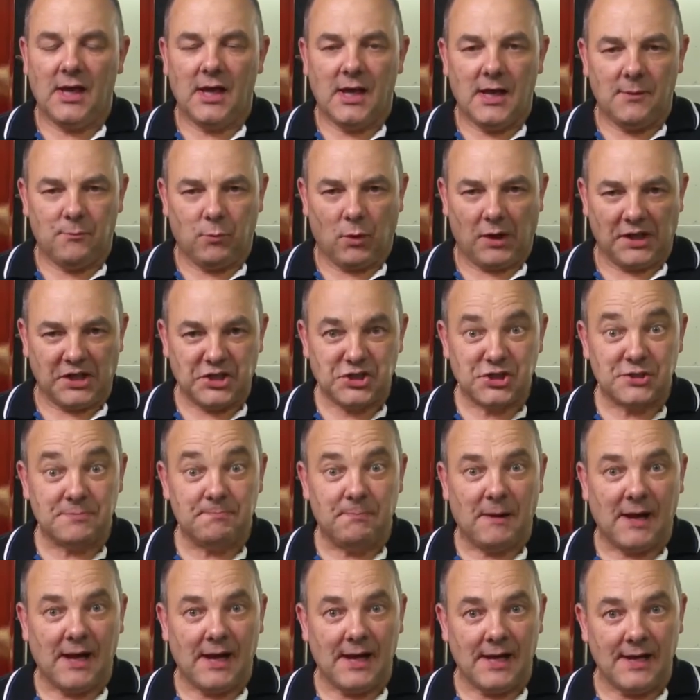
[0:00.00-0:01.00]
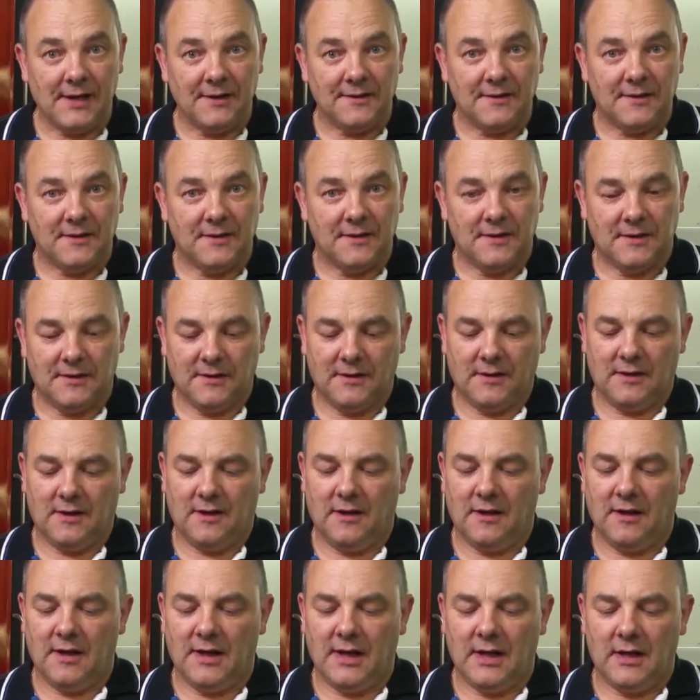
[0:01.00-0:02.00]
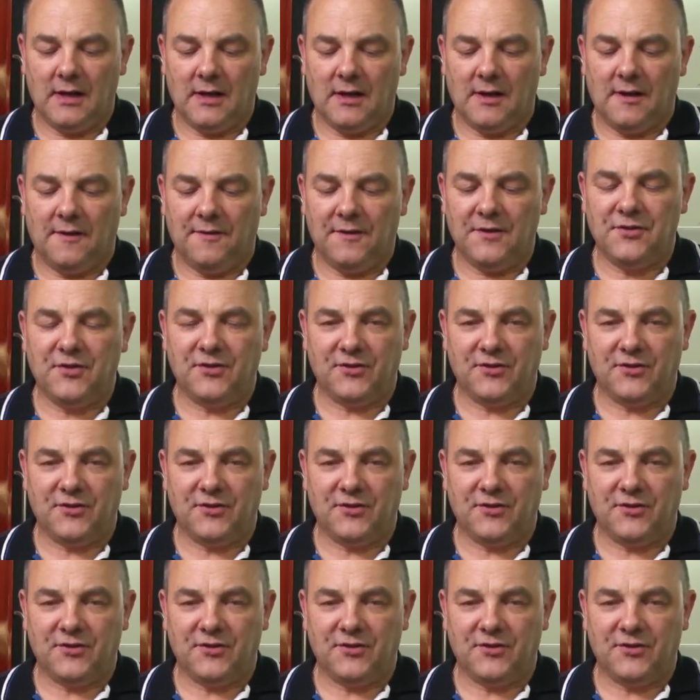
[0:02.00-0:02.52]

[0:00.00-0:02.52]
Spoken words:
it will expand. This